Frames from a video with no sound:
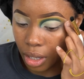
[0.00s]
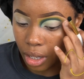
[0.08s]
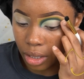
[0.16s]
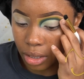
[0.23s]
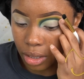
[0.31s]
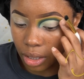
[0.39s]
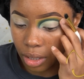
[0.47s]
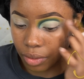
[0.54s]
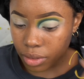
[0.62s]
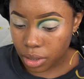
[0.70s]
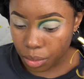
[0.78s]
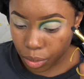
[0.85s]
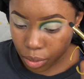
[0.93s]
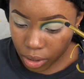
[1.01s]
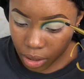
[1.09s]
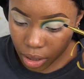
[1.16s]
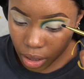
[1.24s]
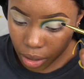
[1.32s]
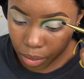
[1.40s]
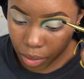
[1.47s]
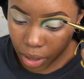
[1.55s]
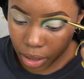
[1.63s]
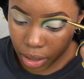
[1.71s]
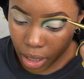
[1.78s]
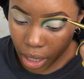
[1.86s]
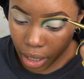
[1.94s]
It's it's not even supposed to take up the
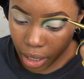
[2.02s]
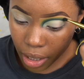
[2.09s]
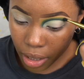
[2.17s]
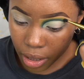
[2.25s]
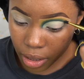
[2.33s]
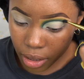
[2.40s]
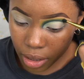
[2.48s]
entire